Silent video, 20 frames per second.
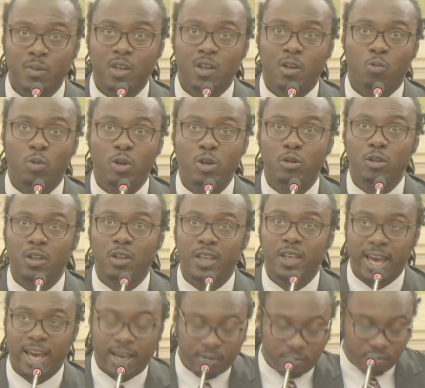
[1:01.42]
When you look
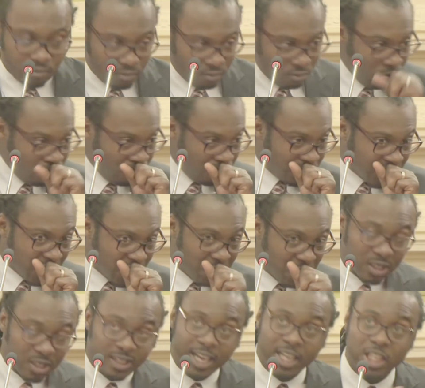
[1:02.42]
at excuse me,
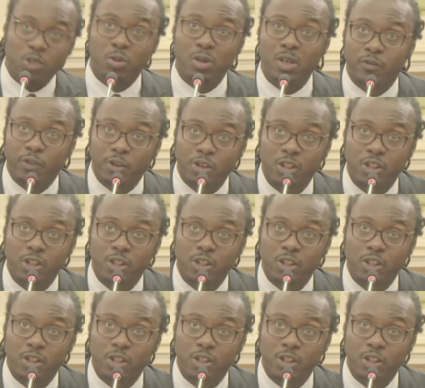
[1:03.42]
the late 21st